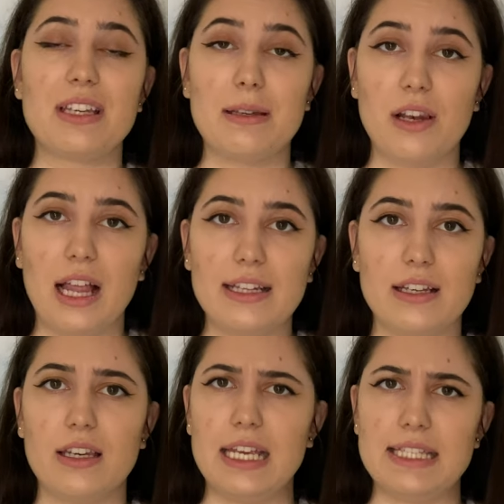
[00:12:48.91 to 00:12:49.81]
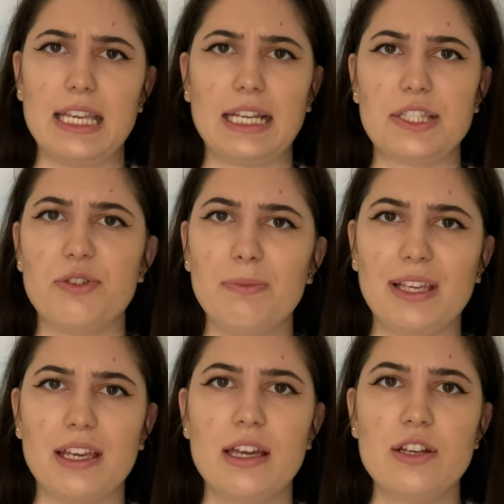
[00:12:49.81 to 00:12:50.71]
in london it's
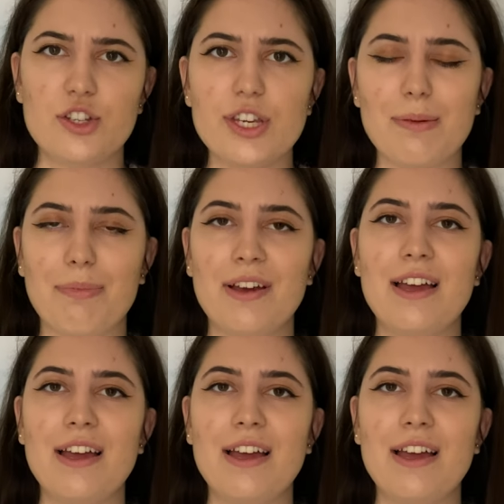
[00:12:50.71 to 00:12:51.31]
extremely cheap